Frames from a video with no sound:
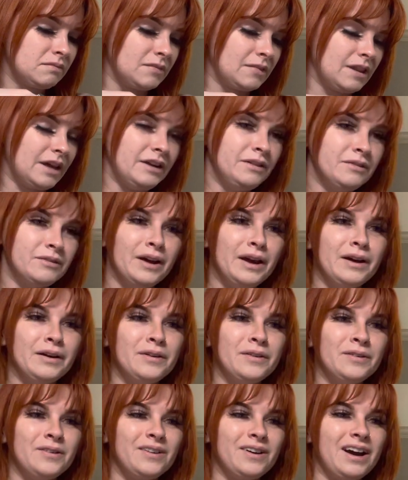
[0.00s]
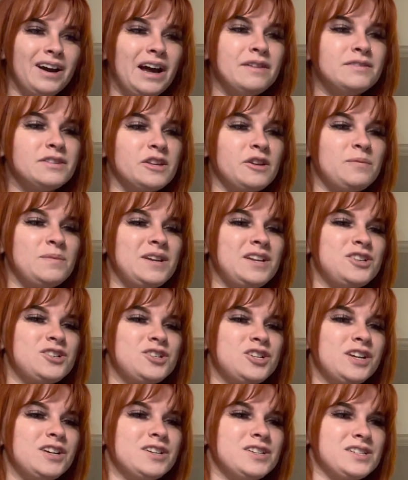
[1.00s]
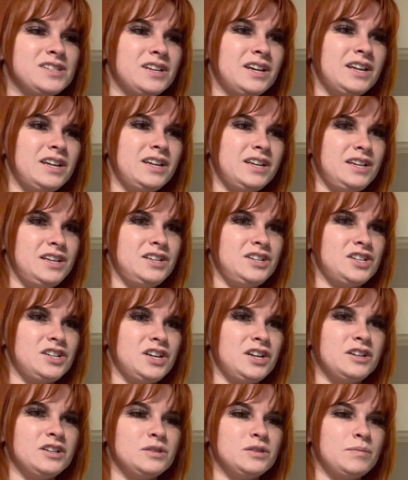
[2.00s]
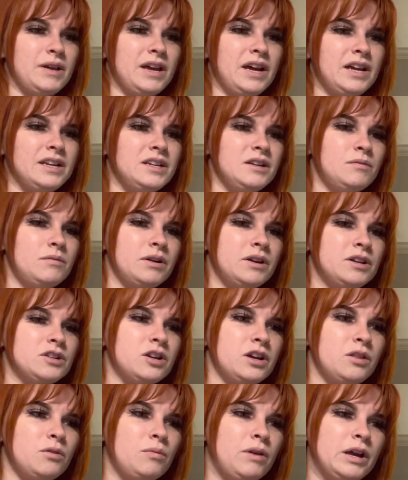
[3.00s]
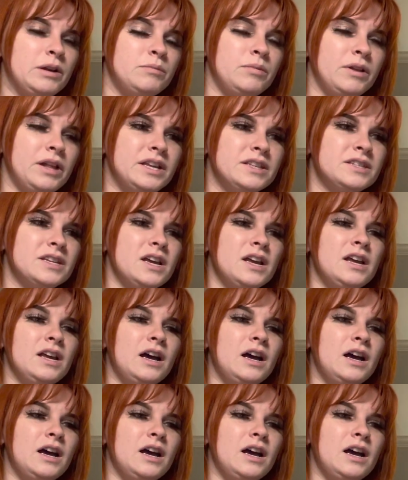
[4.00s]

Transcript: I don't know. I have so many shears, so I didn't need shears, but I did want to try the wide blades.